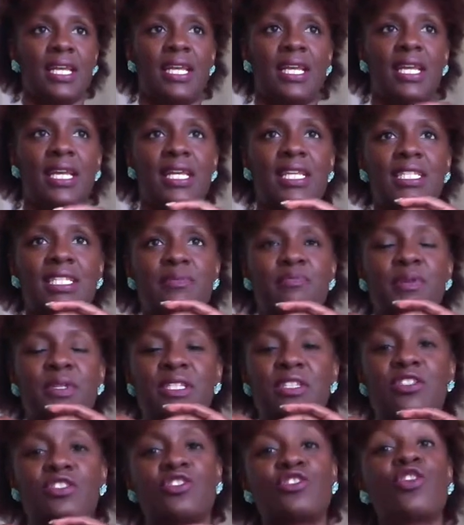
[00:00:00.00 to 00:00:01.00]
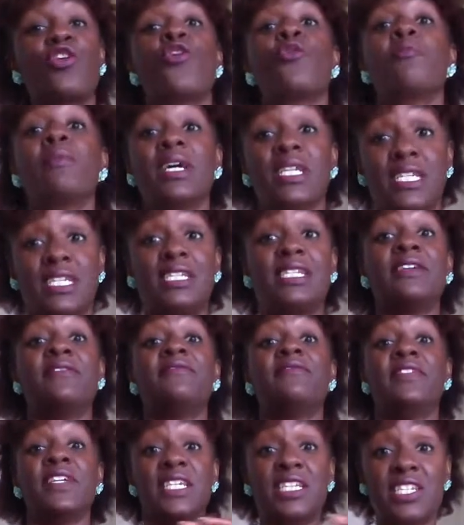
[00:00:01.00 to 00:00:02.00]
It's been so much
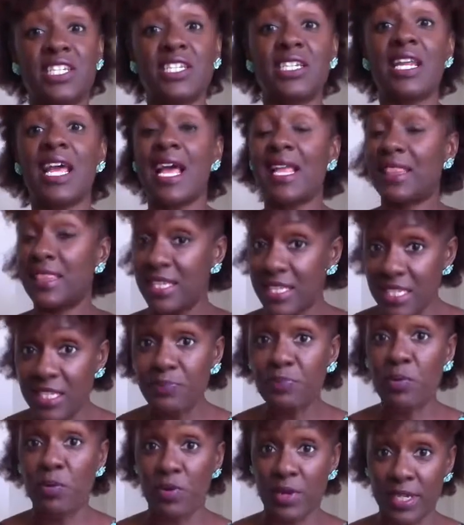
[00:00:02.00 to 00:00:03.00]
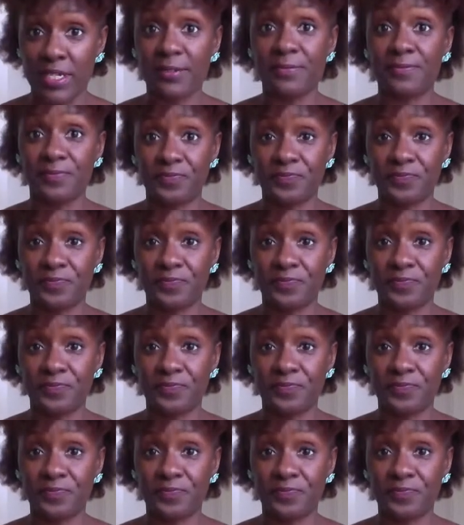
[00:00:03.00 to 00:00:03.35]
division at this point.